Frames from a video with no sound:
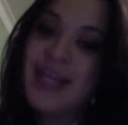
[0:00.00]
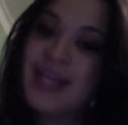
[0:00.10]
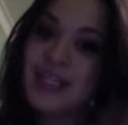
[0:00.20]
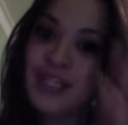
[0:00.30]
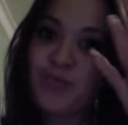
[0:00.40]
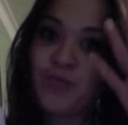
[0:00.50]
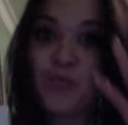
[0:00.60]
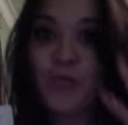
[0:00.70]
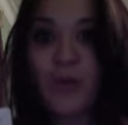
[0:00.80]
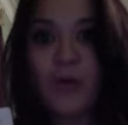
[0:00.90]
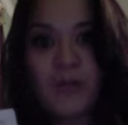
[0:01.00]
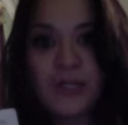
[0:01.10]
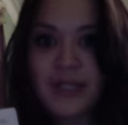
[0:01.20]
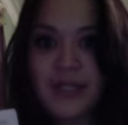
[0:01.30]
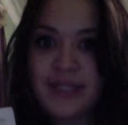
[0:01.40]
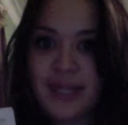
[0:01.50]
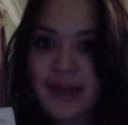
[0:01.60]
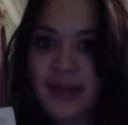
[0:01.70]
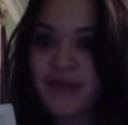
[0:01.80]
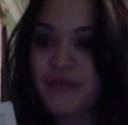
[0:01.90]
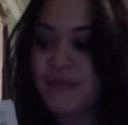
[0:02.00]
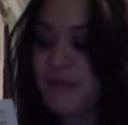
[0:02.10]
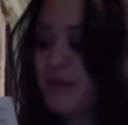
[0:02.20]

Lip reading: that just rolled the dense skin off. Remember